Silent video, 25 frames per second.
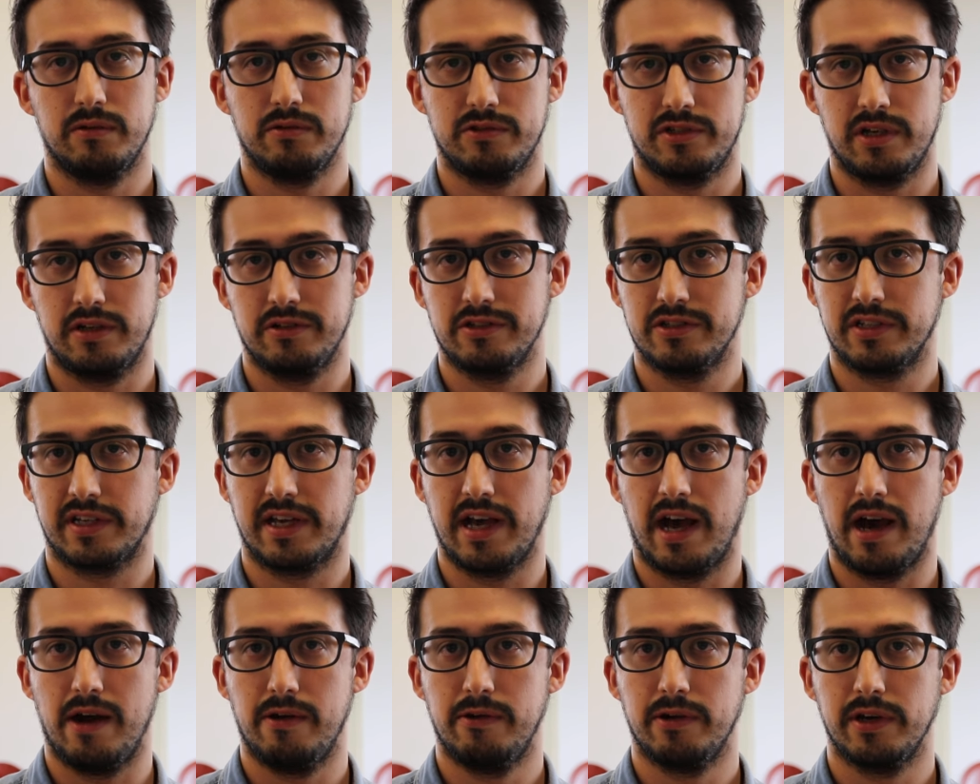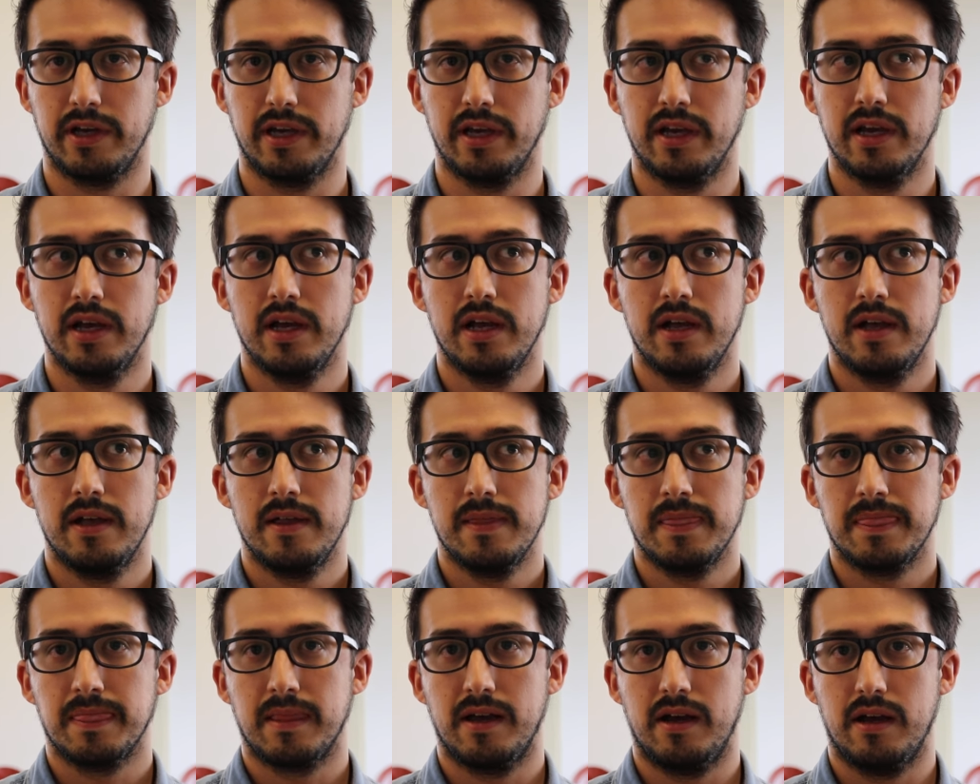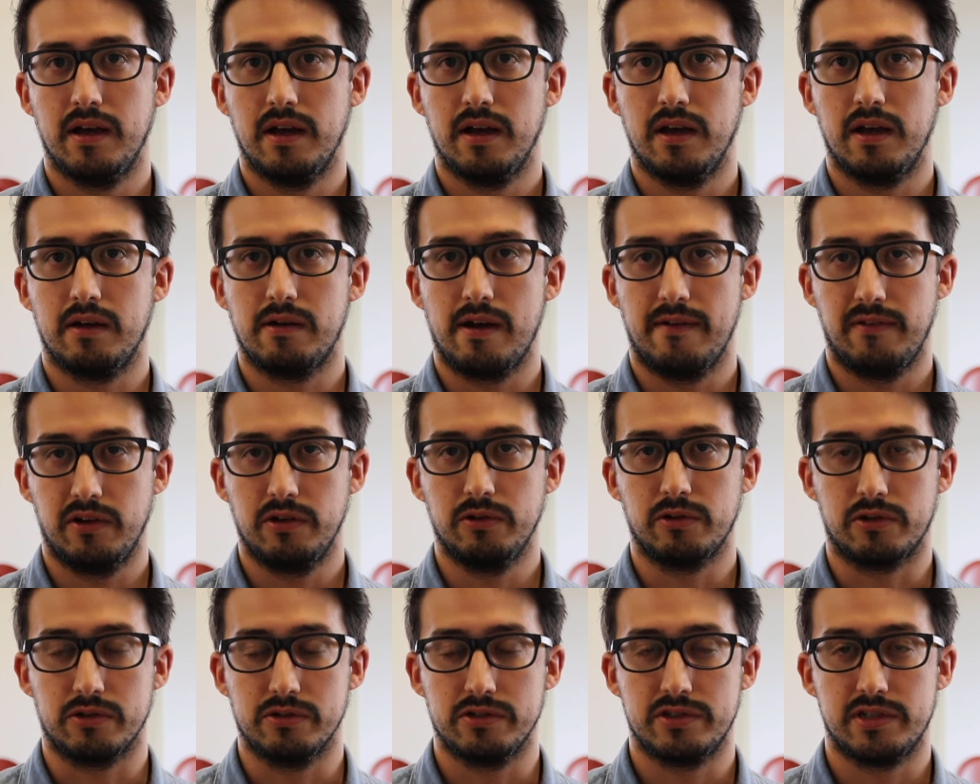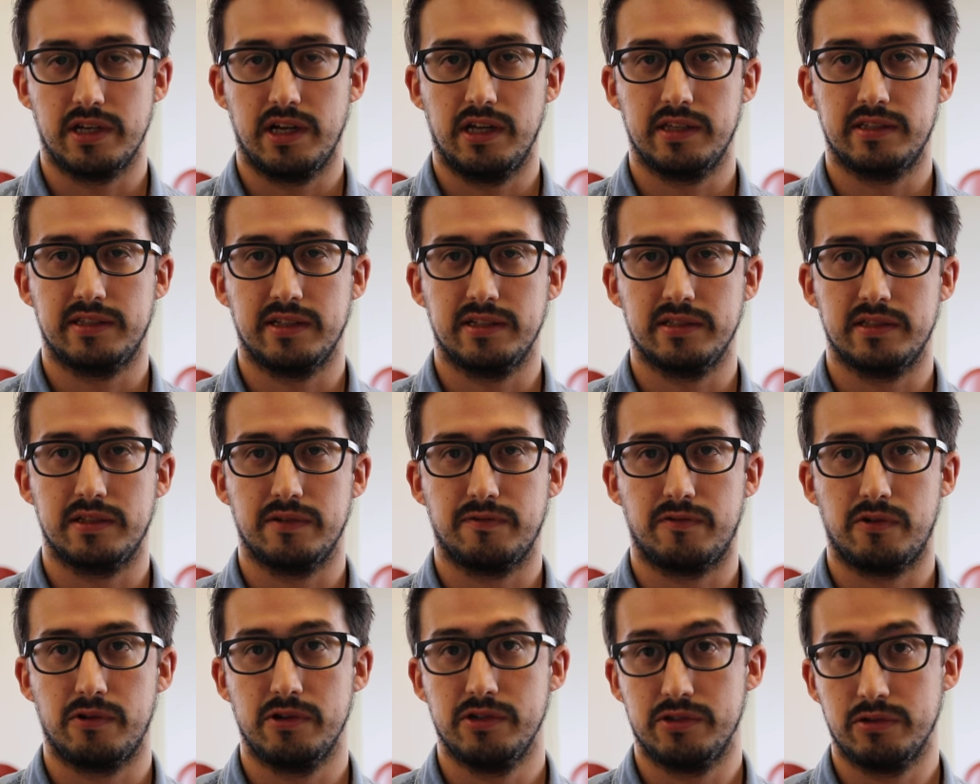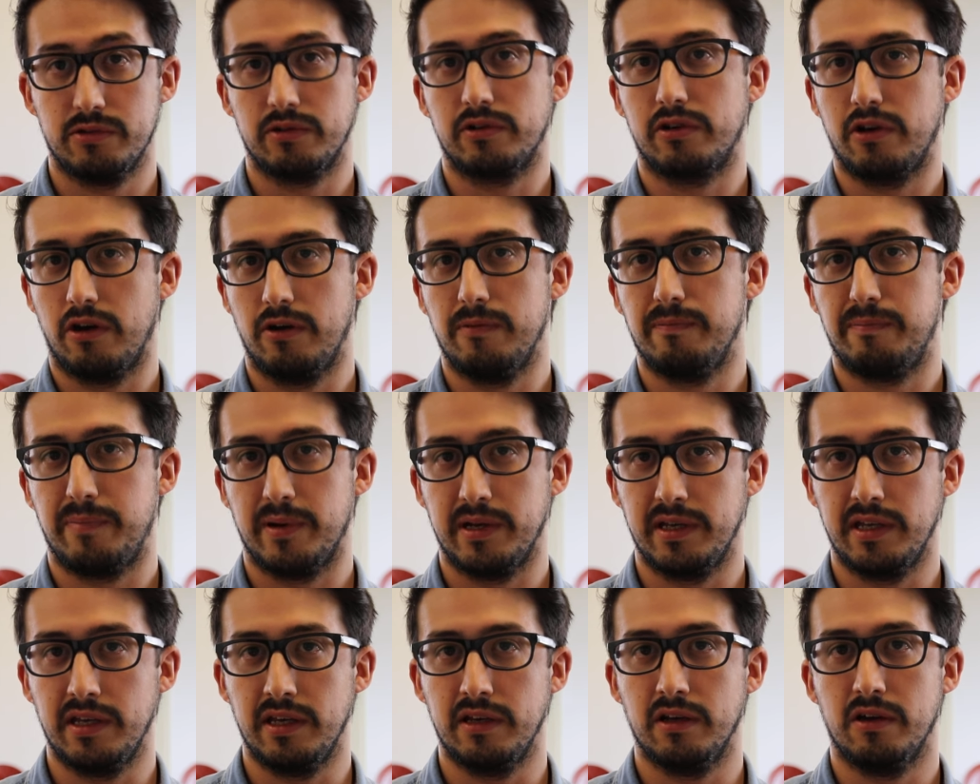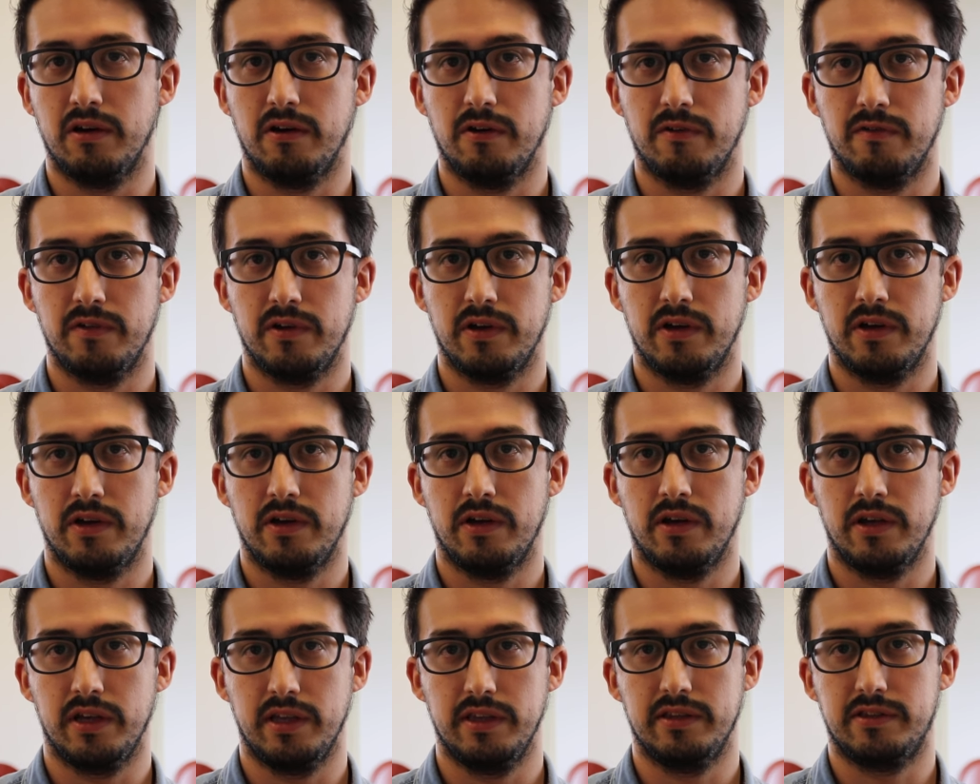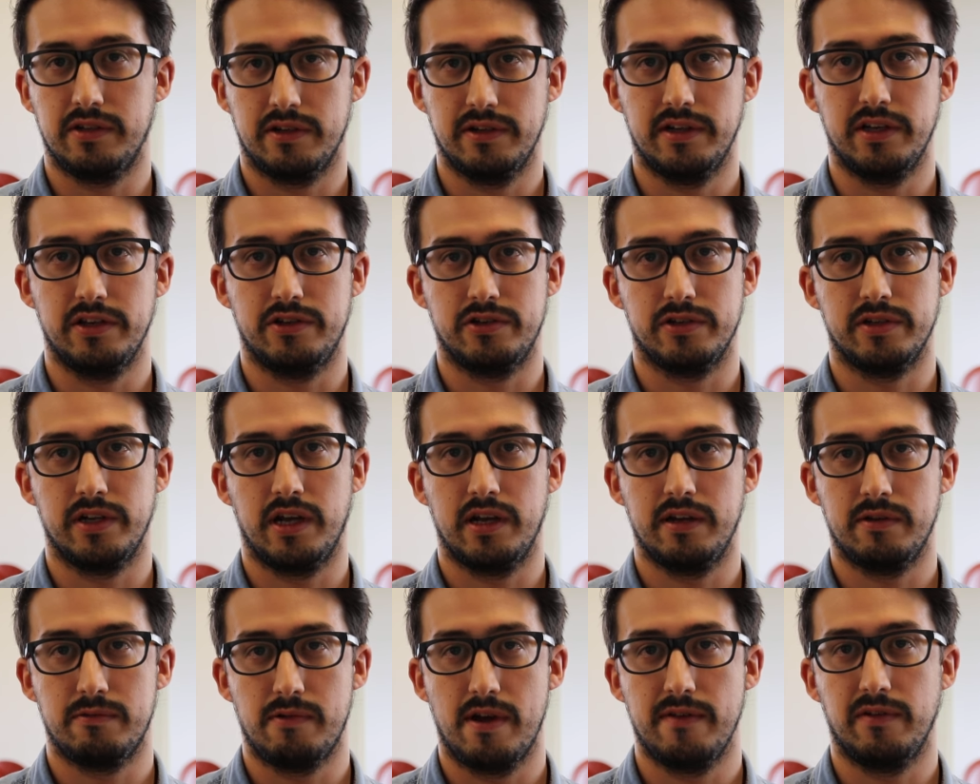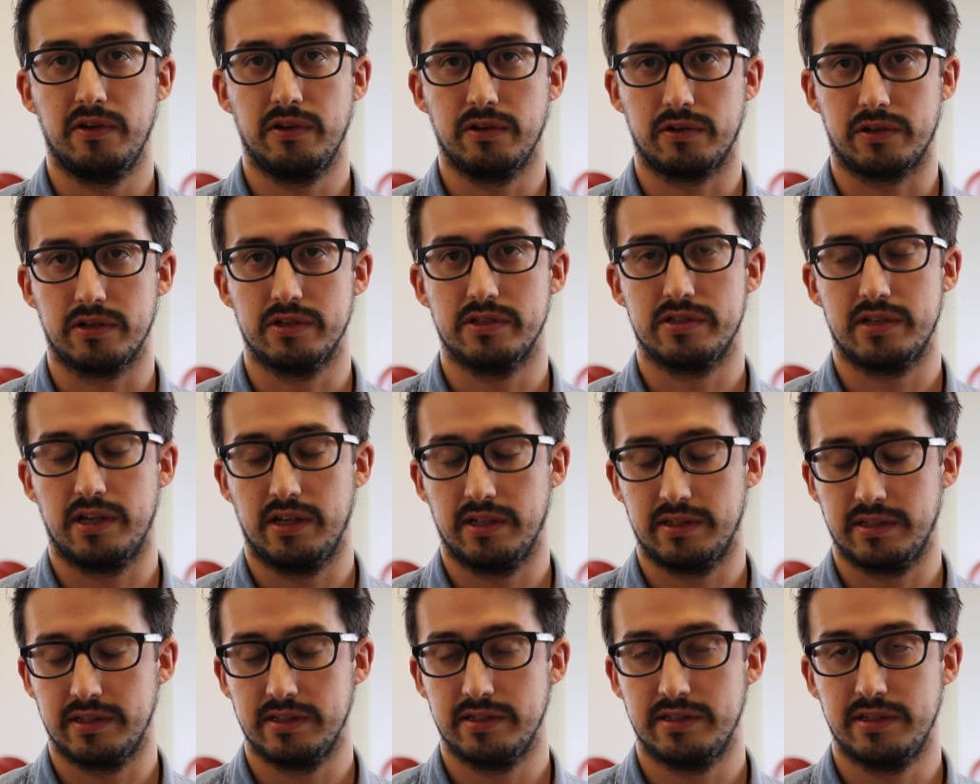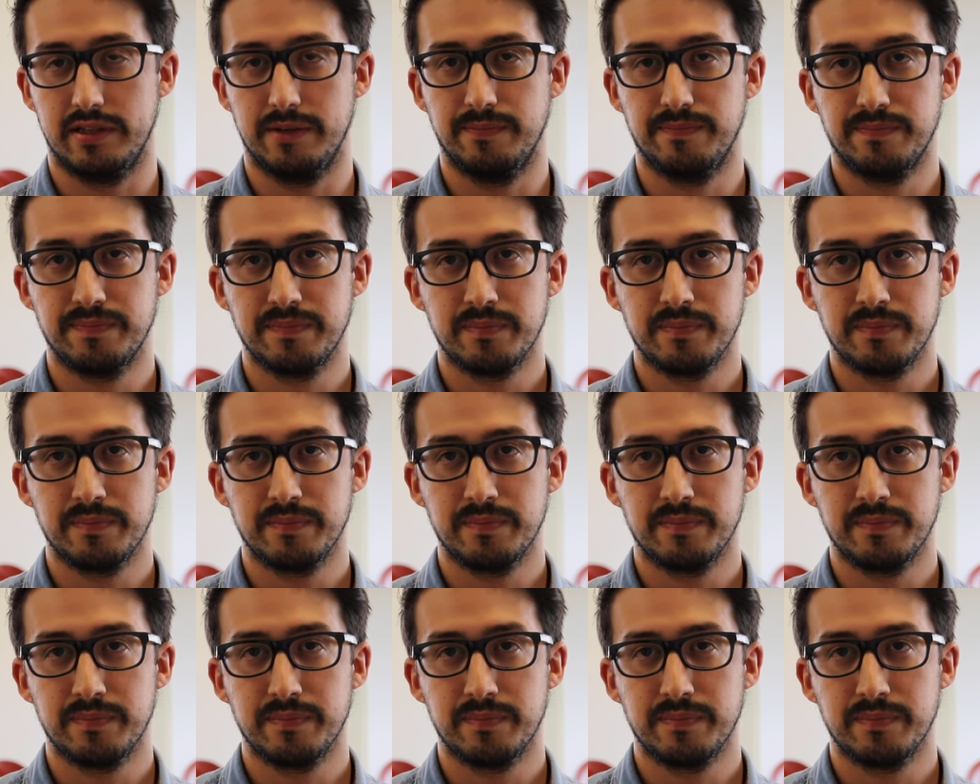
Luciano Scalvi, revenue consultant for his own company of international revenue consultancy.